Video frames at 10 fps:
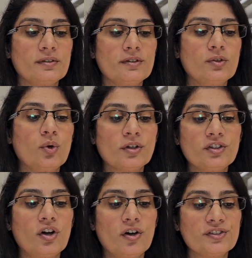the court
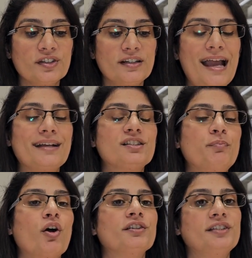calls it ex
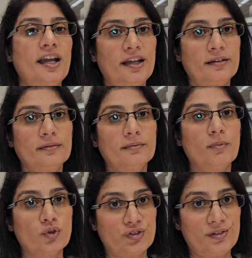parte
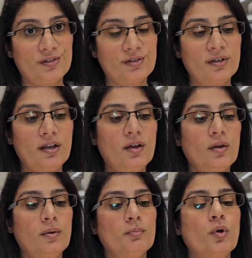
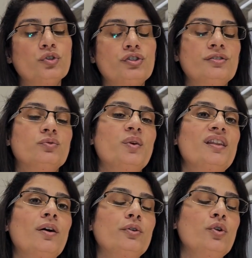motions
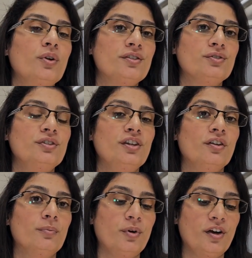without notice to the
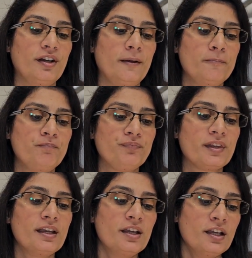other party.
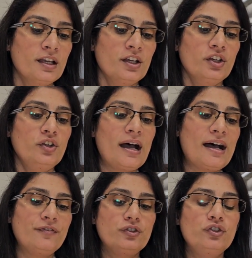You
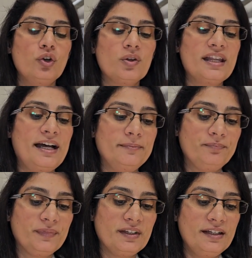have to know that
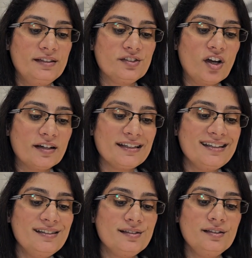it is not
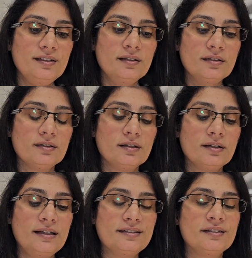easy
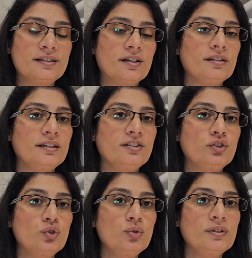necessarily
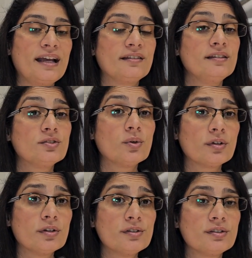to get these
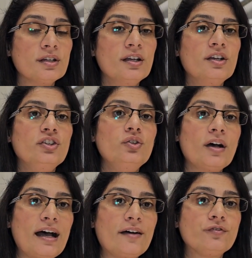orders. You
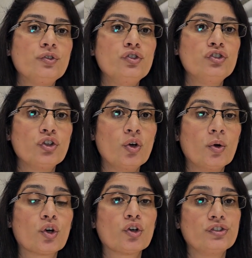have to
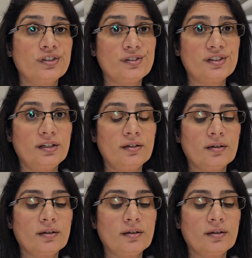show urgency.